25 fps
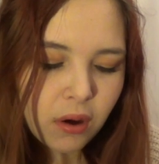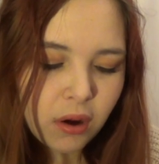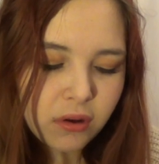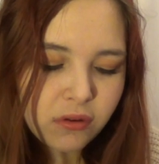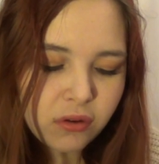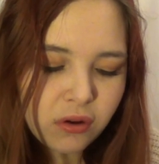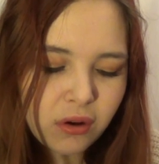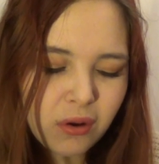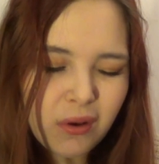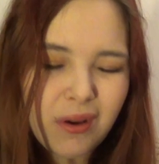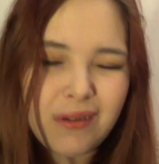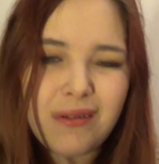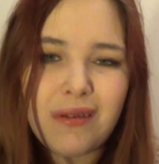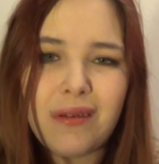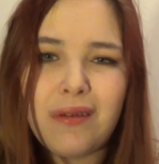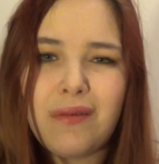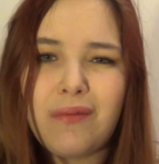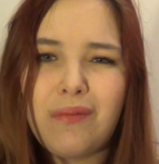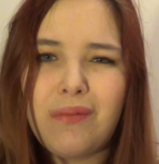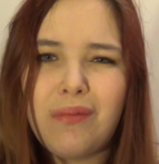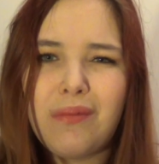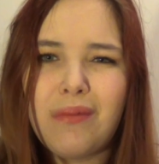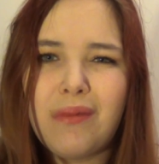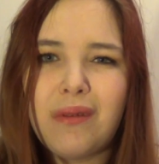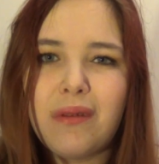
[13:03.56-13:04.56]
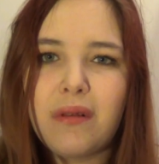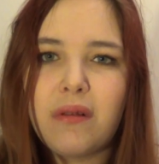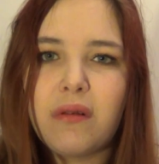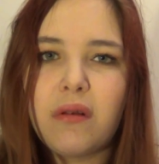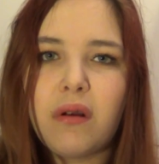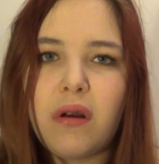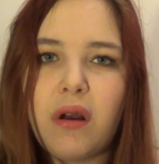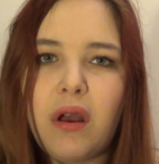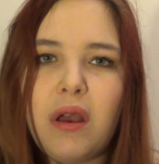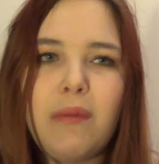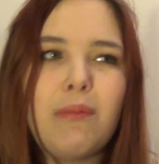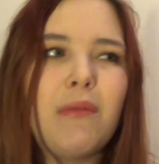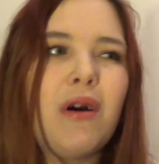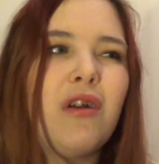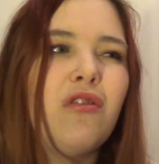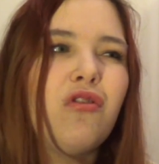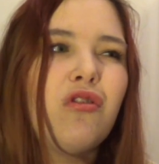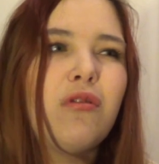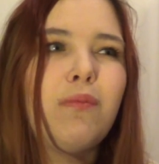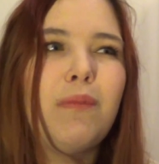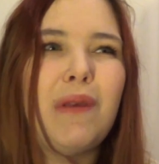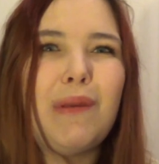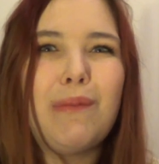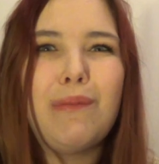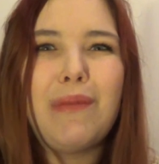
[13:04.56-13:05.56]
I don't know, it might
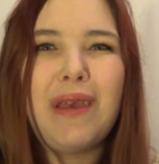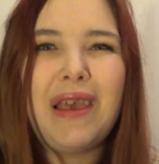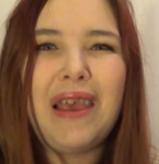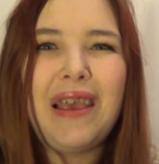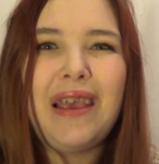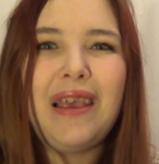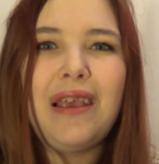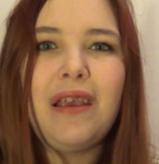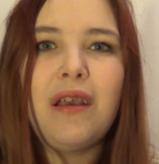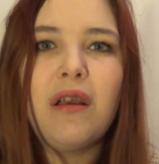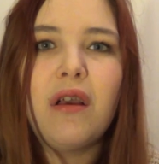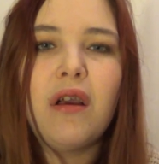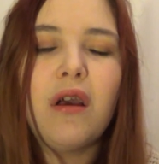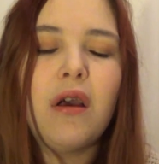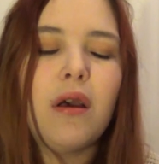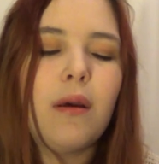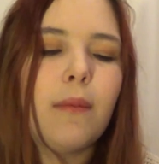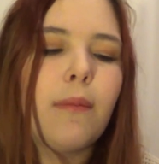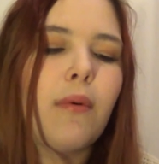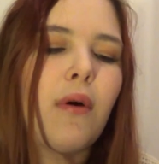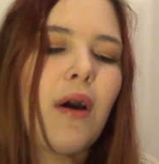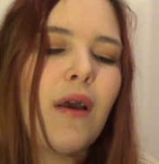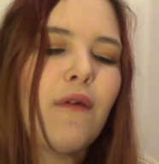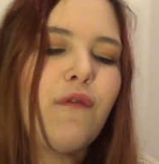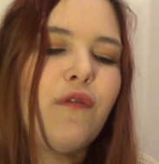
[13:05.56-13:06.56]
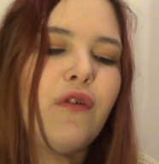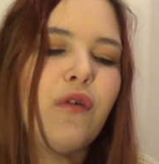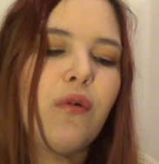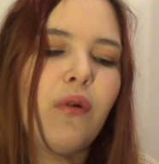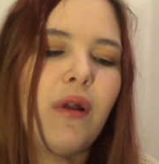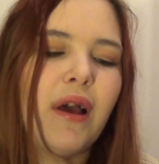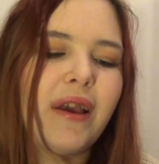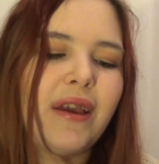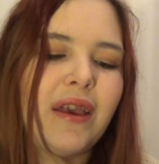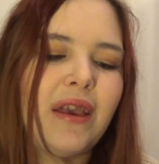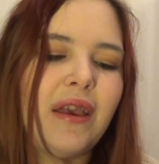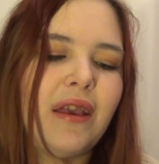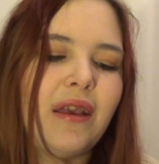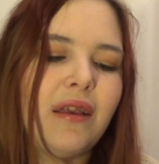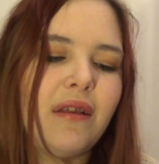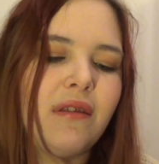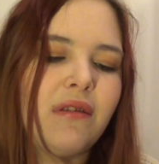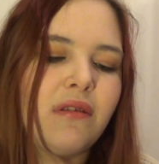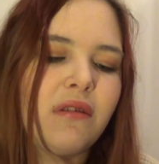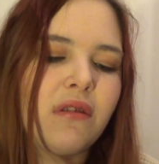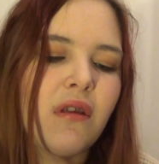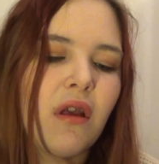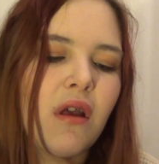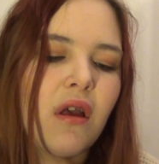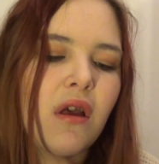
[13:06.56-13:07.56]
just be me, but I feel like it
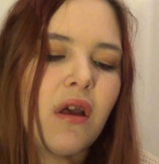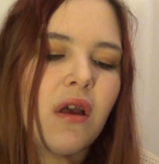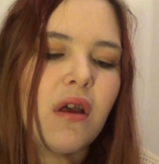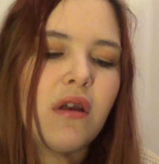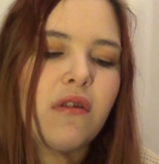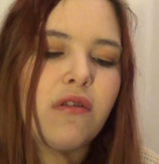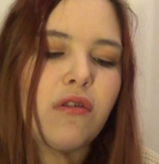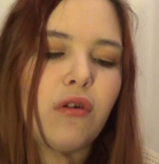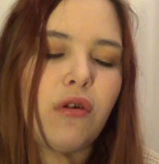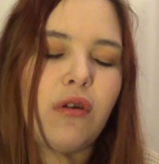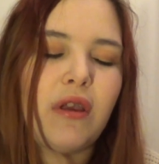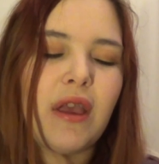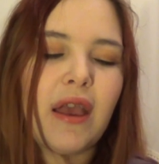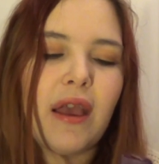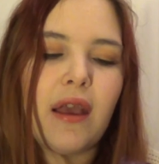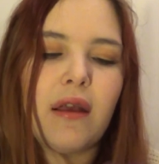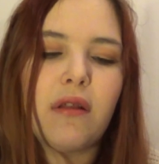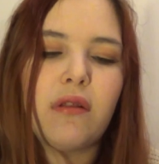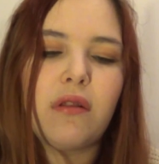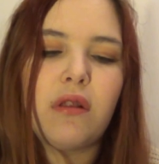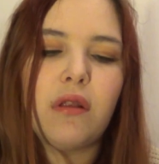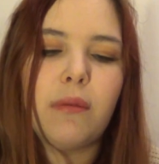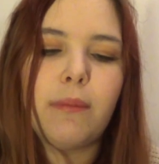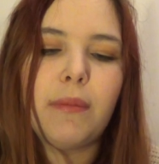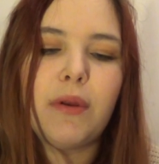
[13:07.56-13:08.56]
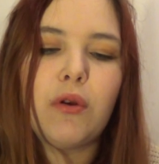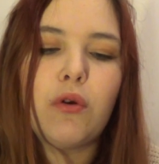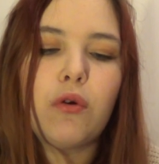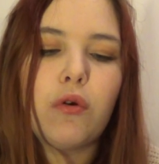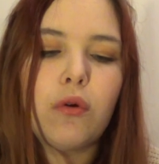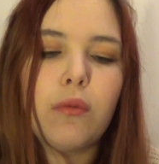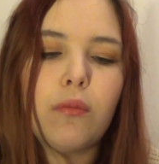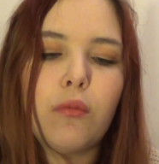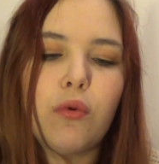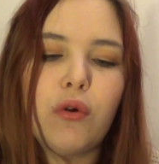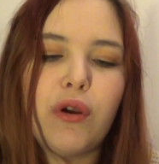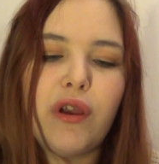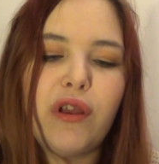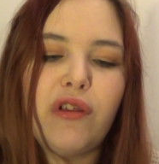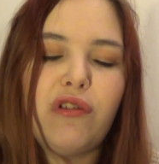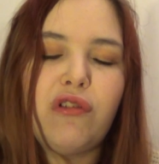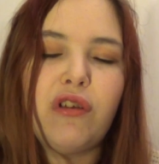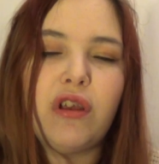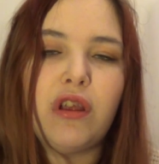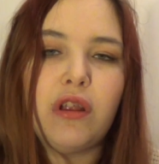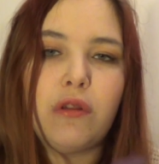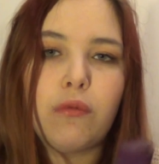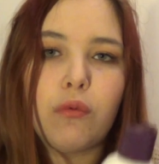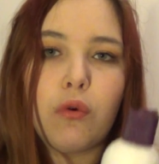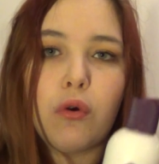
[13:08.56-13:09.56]
is. So yeah, the Miracle
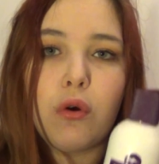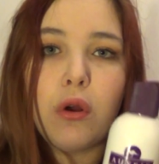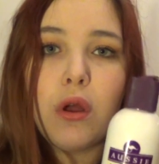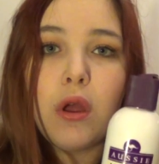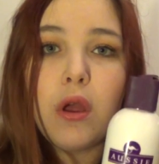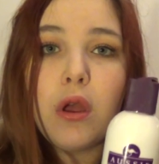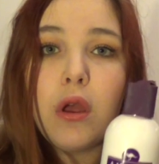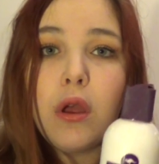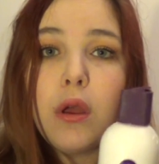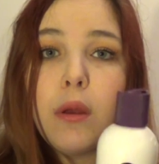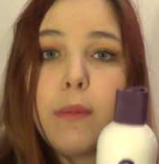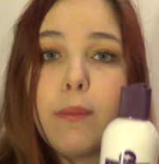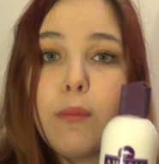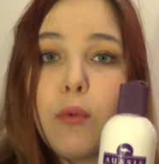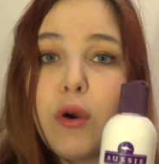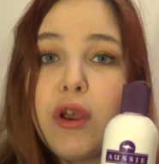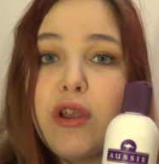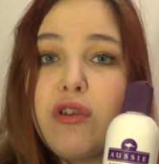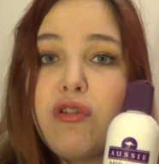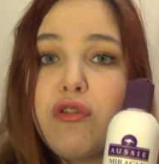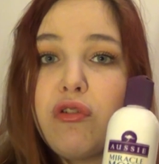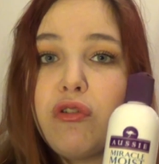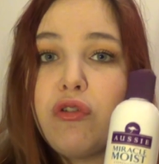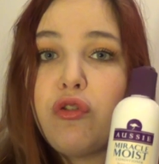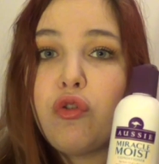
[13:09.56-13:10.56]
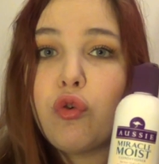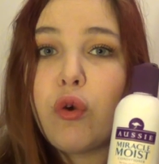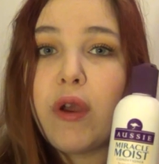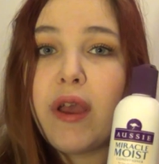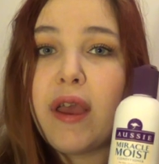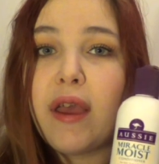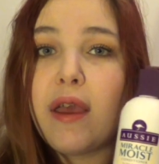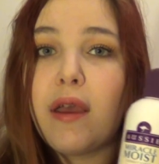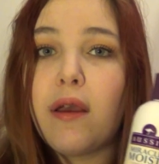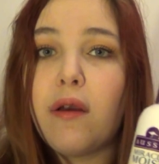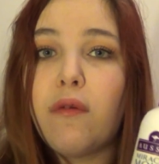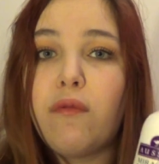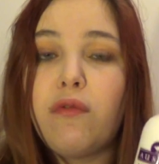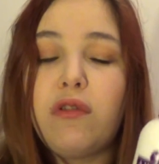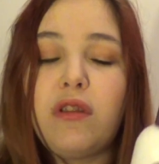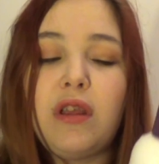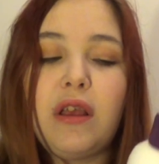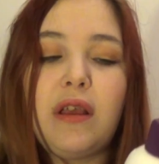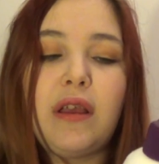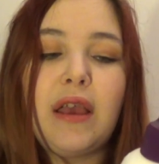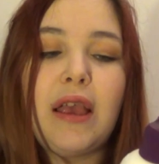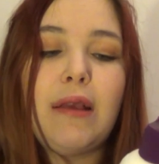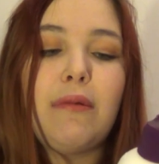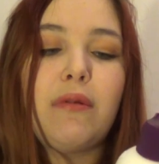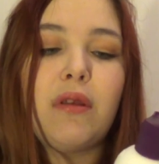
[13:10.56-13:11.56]
Moist is what moistens your hair. Obviously,
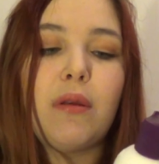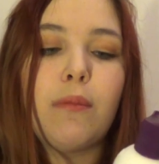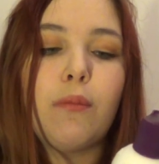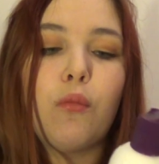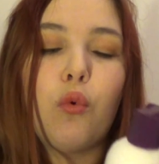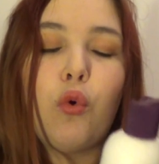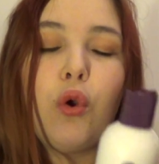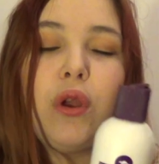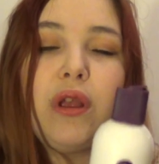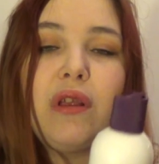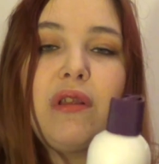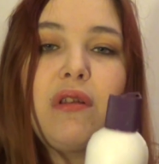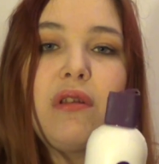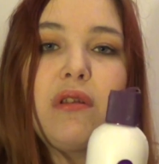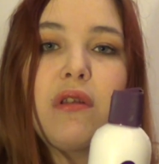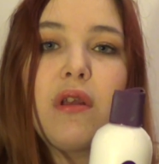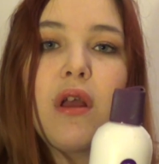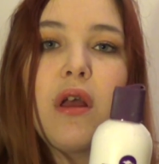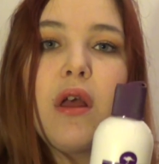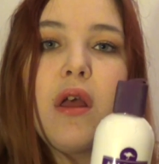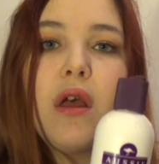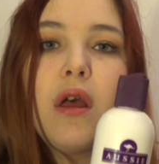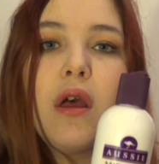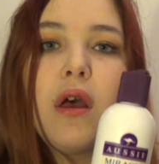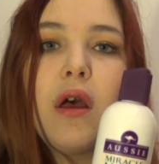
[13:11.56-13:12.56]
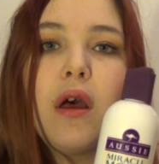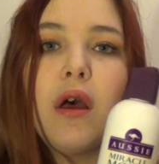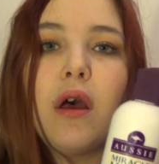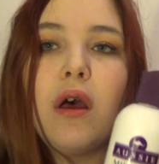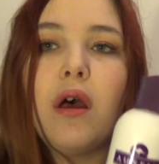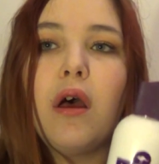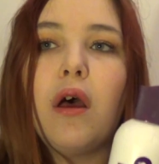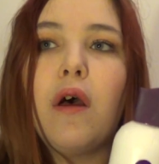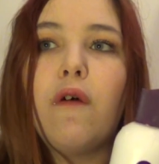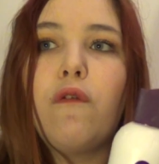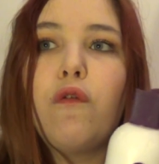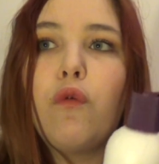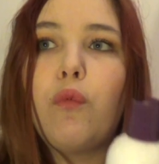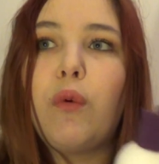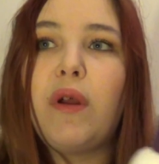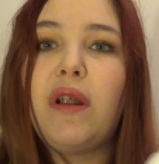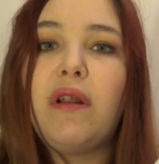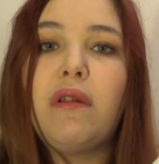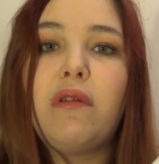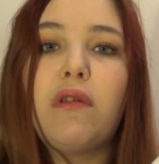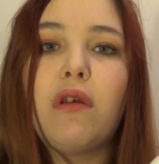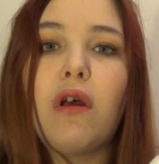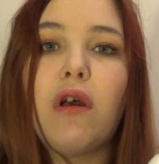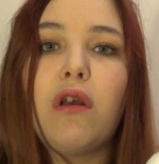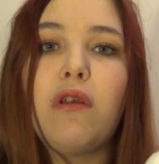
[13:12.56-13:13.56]
it keeps it moist for
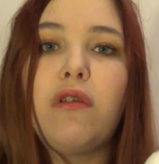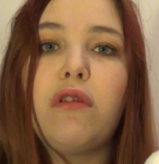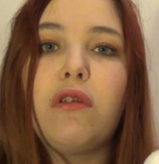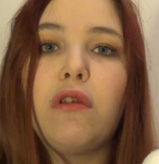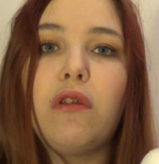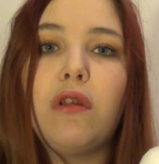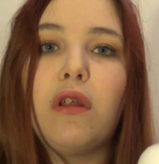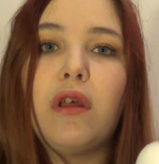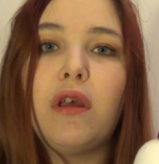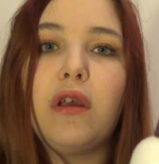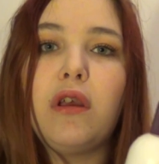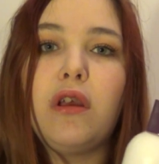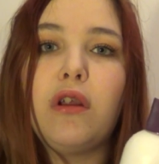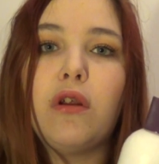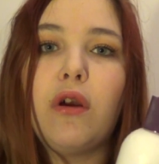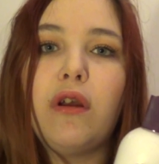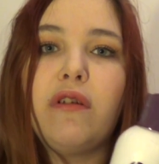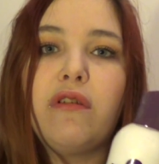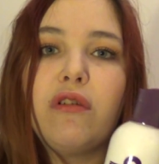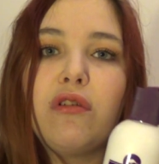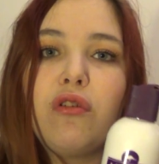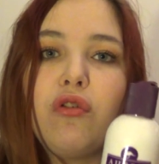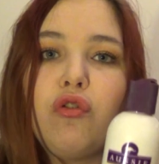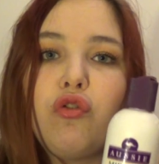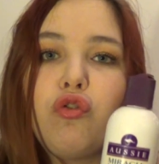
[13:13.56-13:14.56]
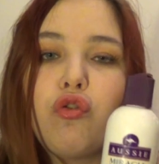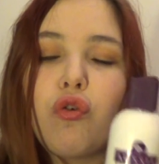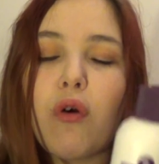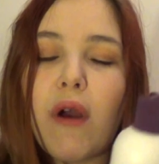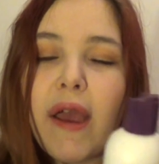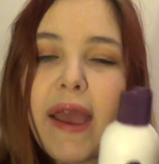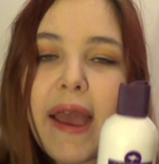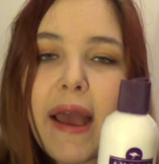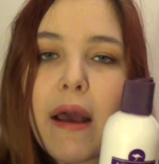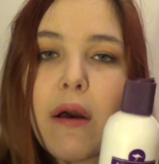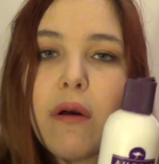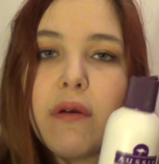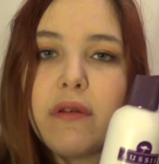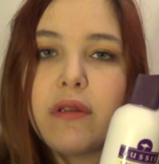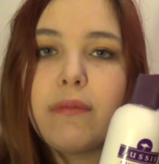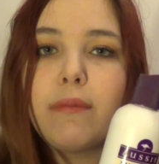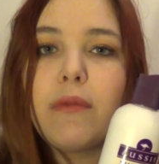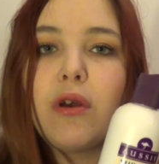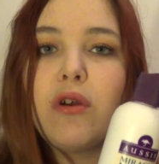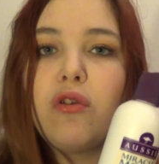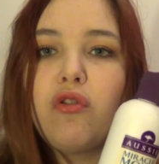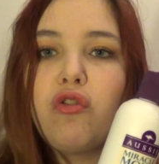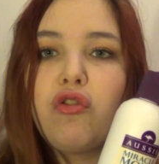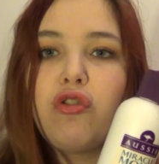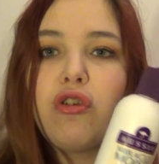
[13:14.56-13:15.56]
winter so that, you know, it doesn't dry out as
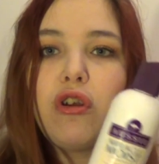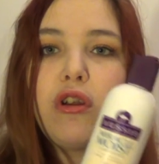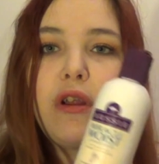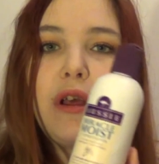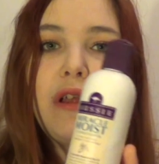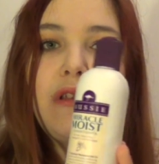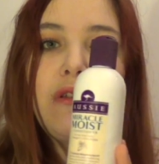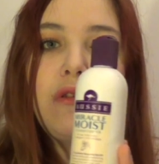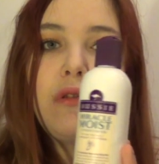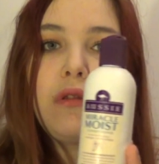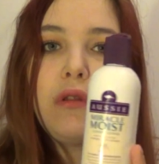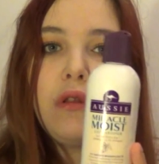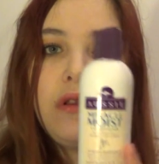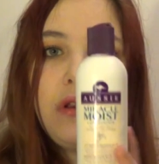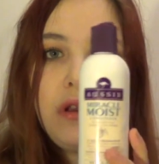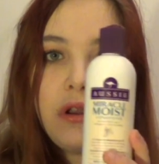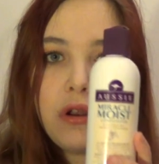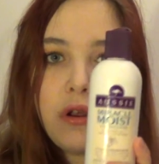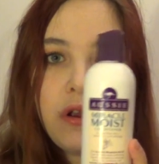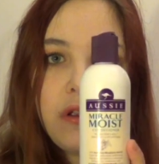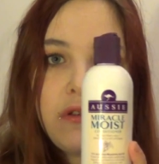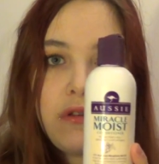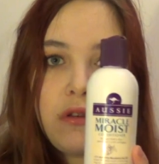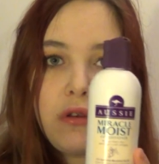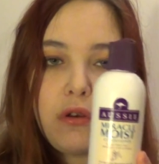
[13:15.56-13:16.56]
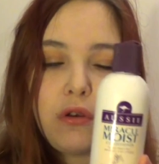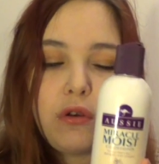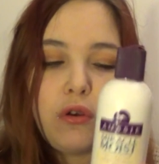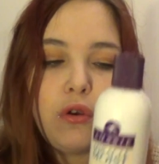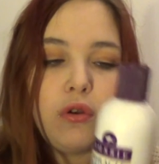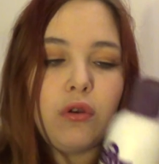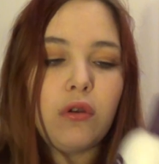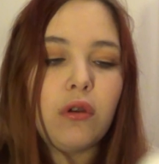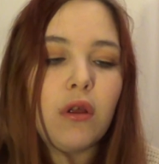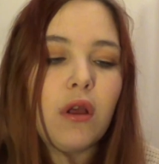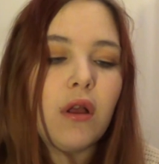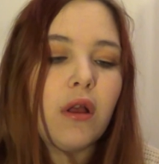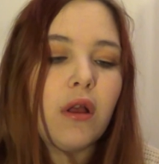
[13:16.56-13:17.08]
much. So that's, you know, it's a good